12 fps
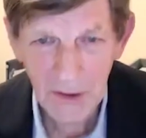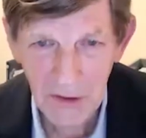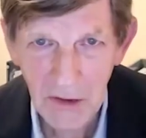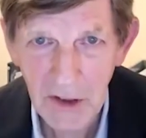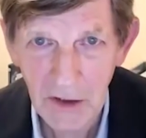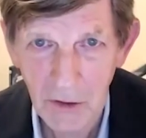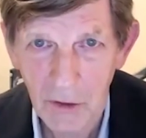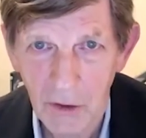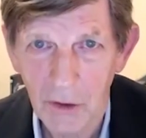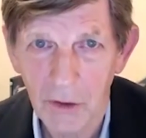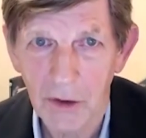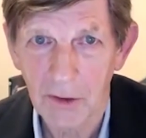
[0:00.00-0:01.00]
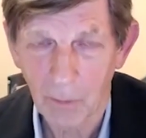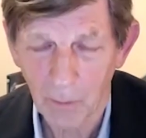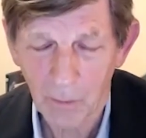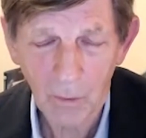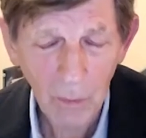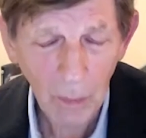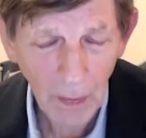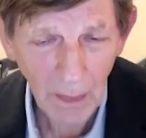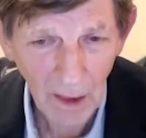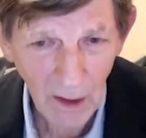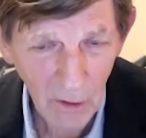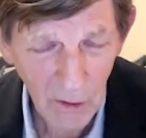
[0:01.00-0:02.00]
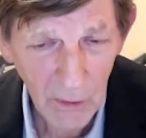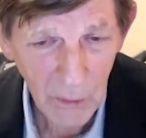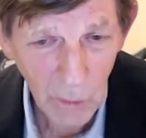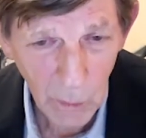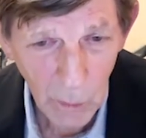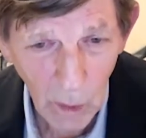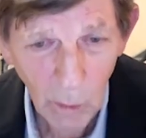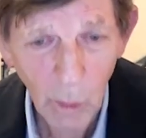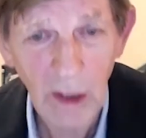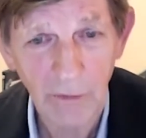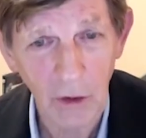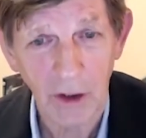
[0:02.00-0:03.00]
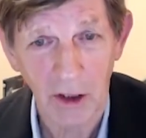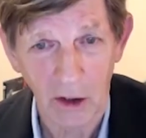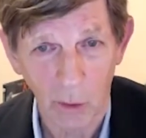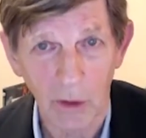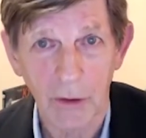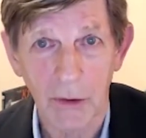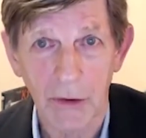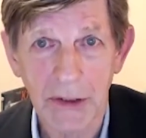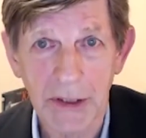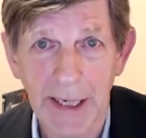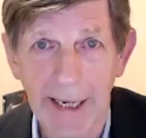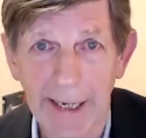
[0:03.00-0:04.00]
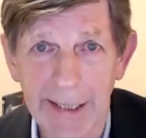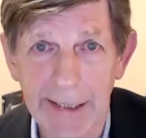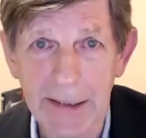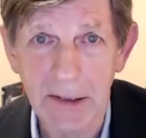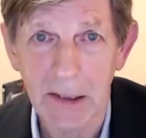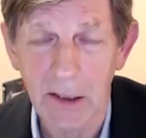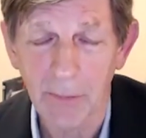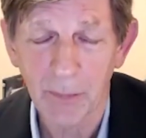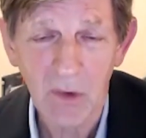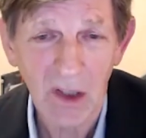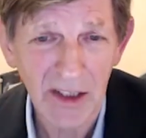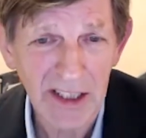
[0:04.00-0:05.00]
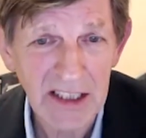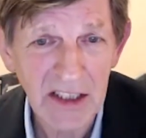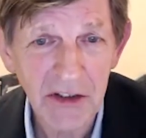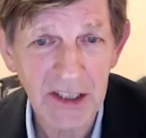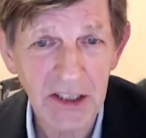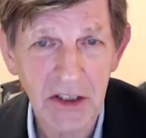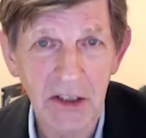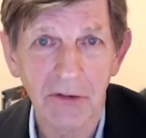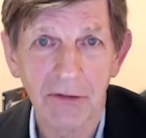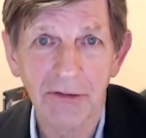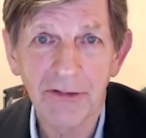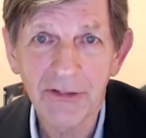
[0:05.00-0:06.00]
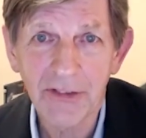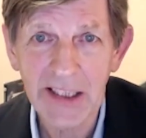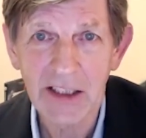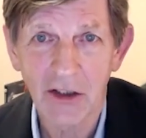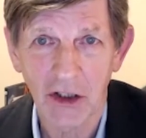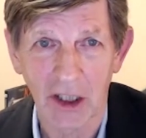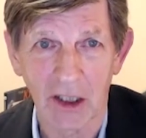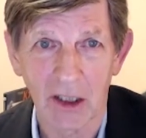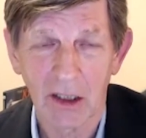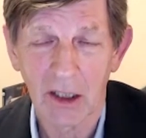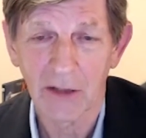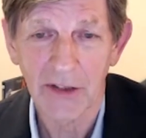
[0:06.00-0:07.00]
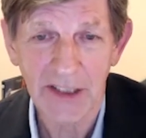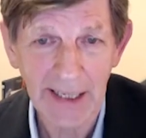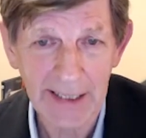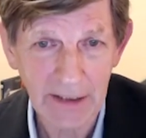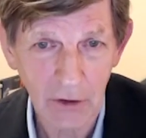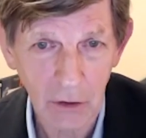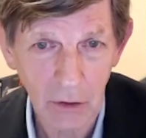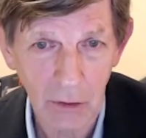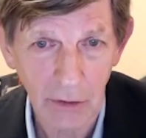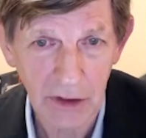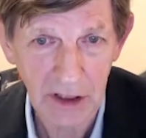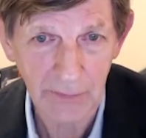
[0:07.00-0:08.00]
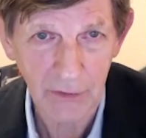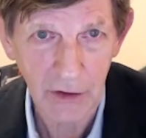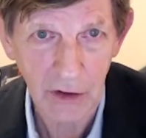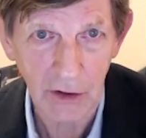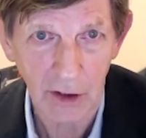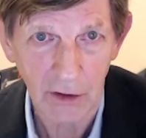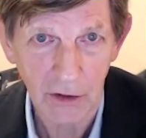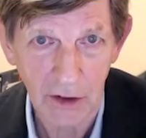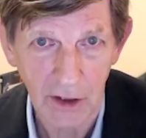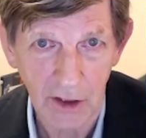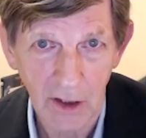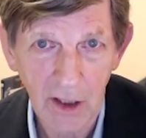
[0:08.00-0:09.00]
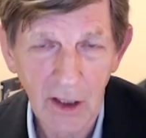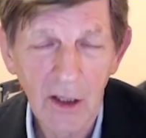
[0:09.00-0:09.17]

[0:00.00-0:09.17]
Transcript: I suggest to you that one way of looking at what you're saying is that an intrinsic feature of a data storage infrastructure